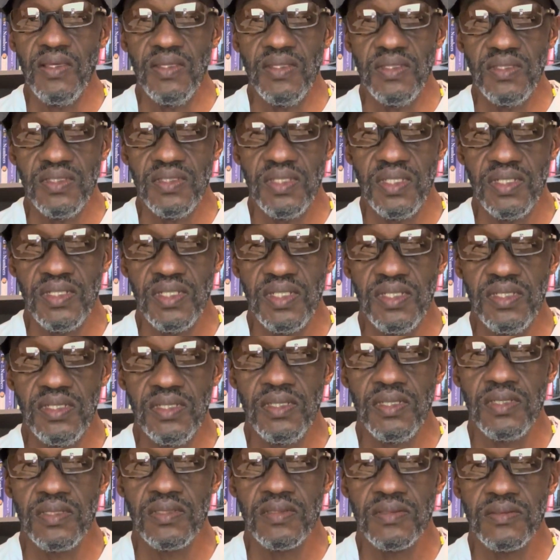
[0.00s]
can
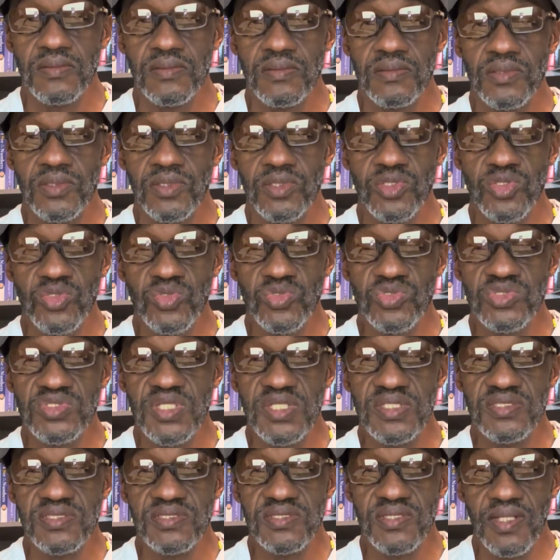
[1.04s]
they lose their
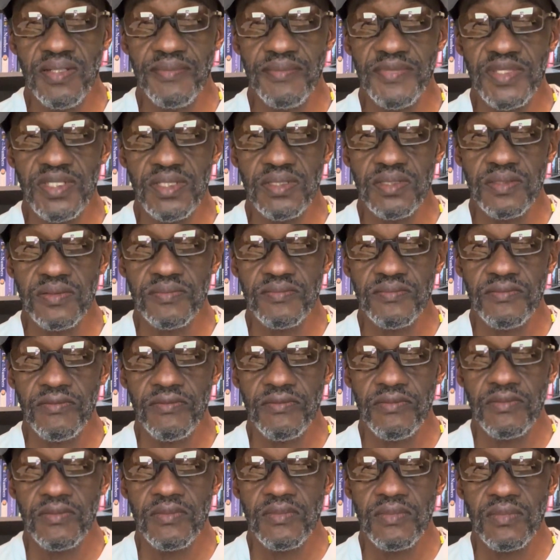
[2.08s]
stomach
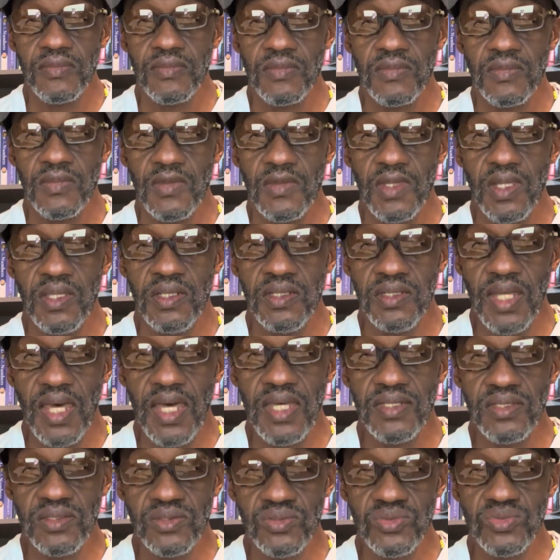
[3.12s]
and
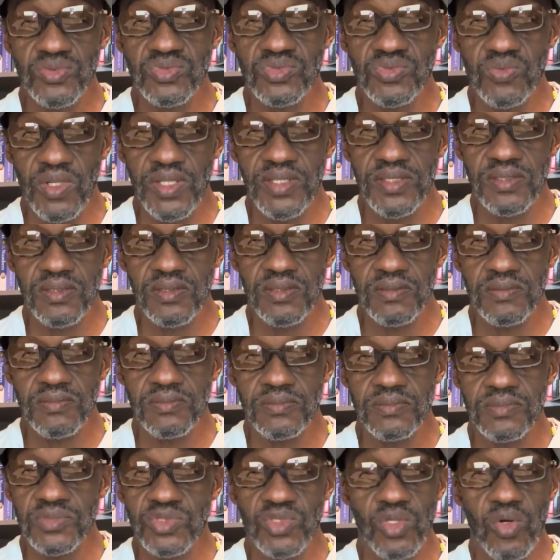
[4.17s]
not lose weight
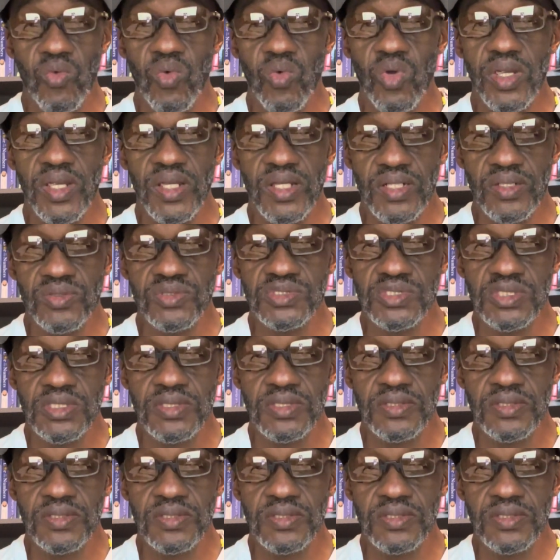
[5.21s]
nowhere else?